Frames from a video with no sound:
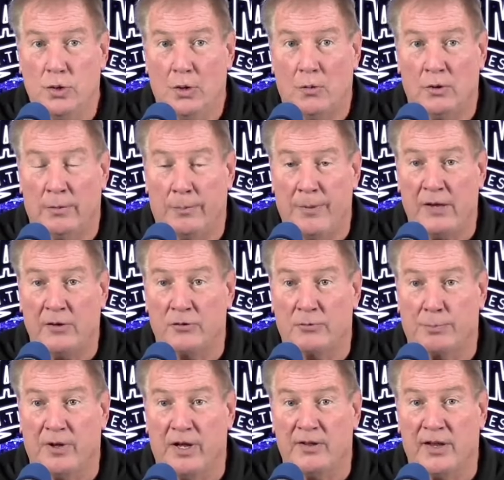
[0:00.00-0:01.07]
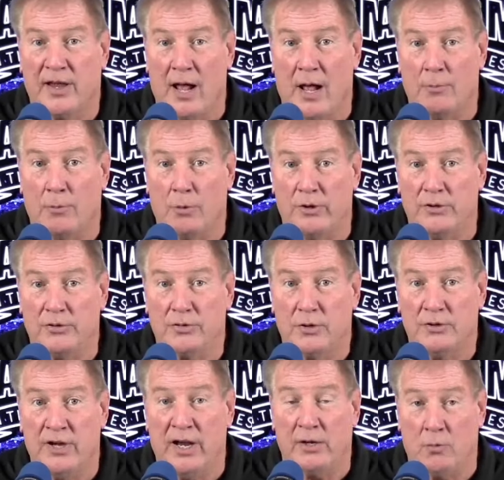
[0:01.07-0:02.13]
when the Bengals played the Cowboys,
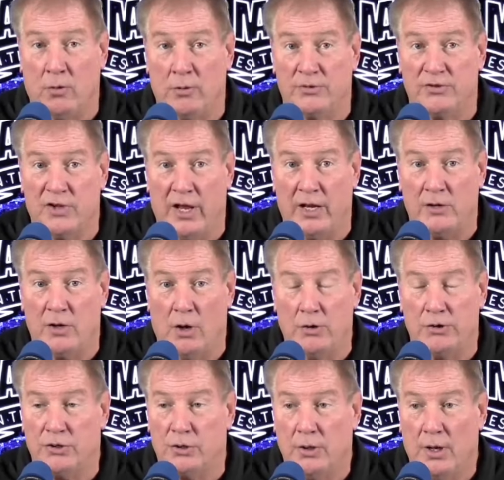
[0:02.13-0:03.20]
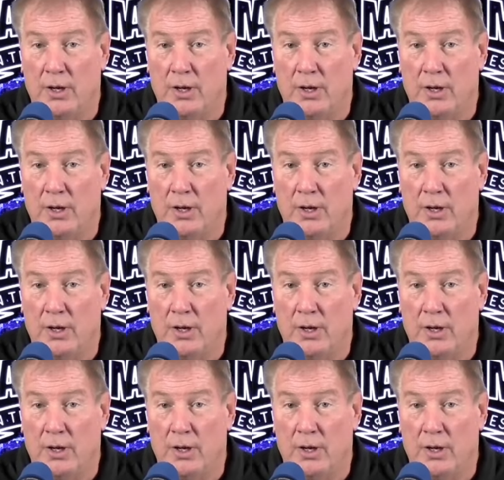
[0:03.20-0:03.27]
Dan Quinn was the head coach.